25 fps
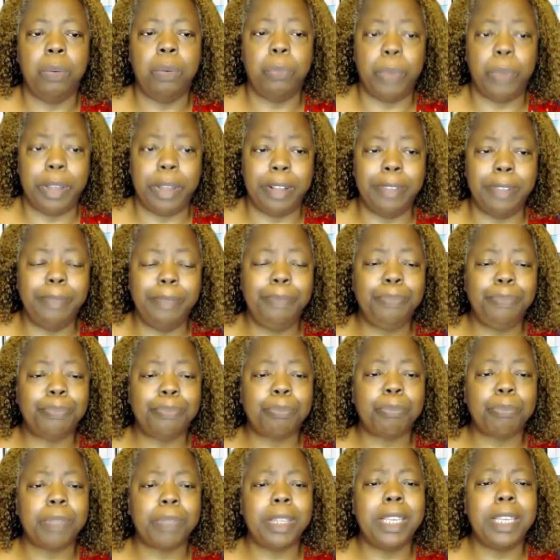Well,
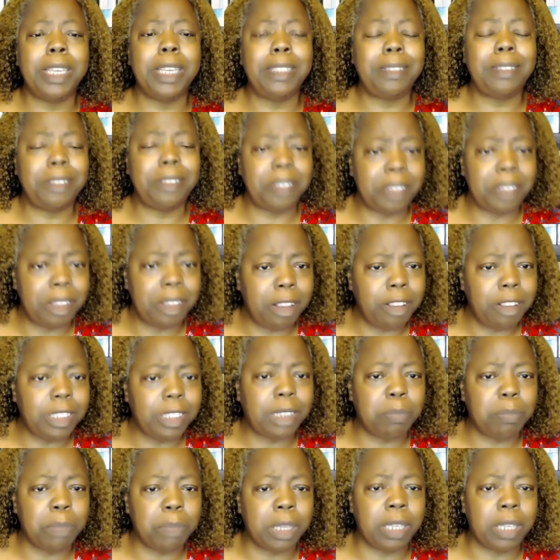it
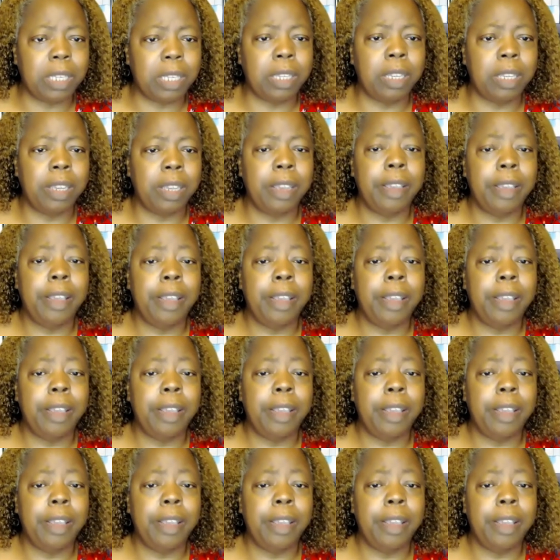tells me